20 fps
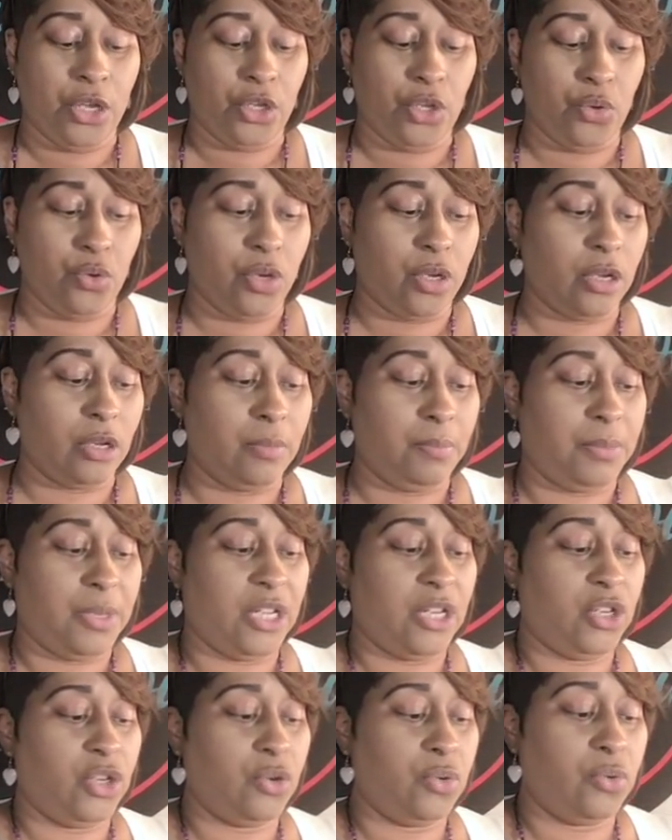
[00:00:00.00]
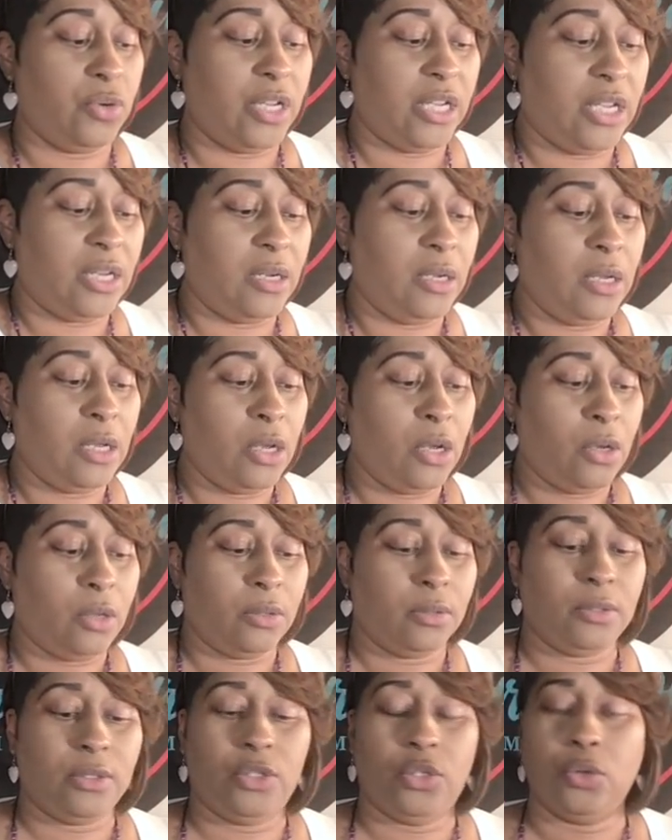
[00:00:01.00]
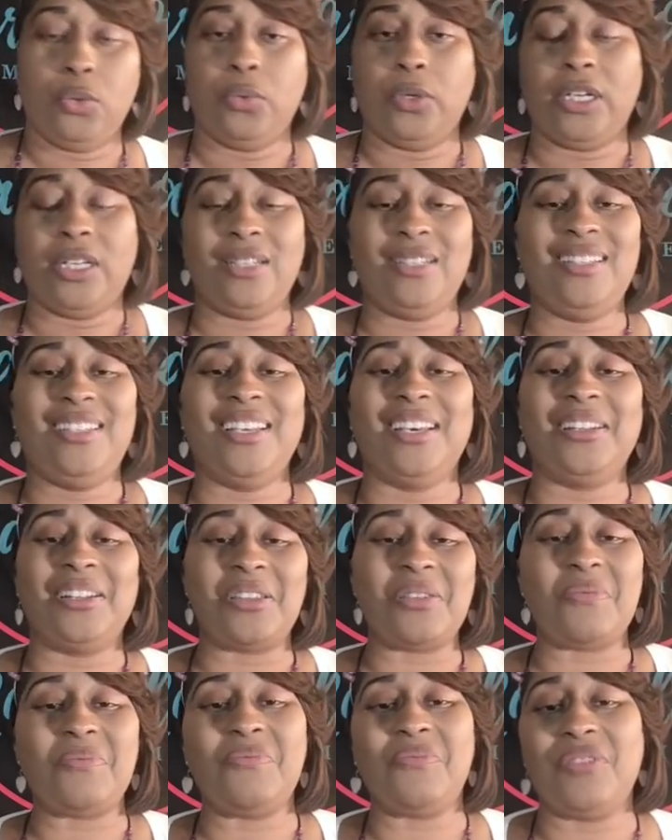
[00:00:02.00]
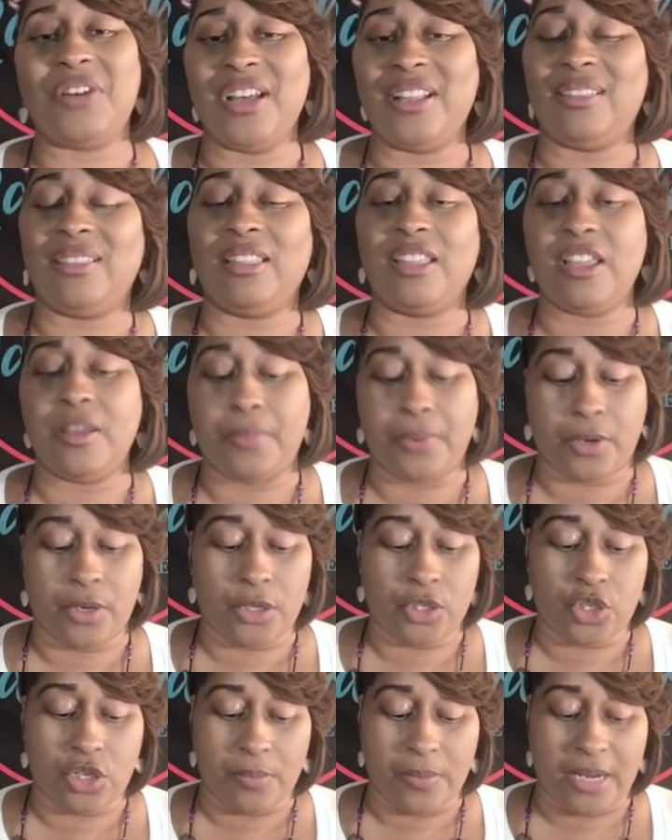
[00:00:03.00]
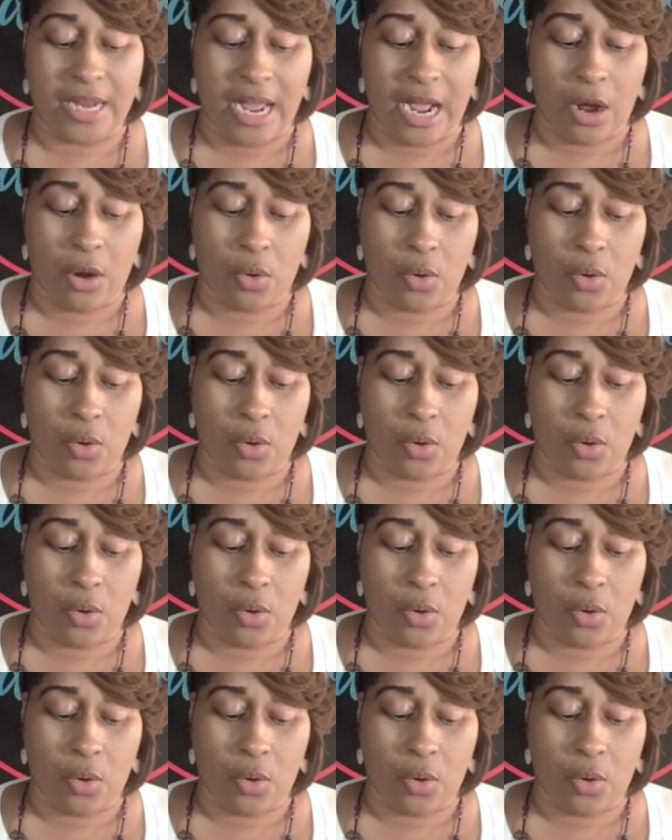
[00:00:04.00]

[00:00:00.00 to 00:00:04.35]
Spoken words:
You could be dealing with Libra, Gemini,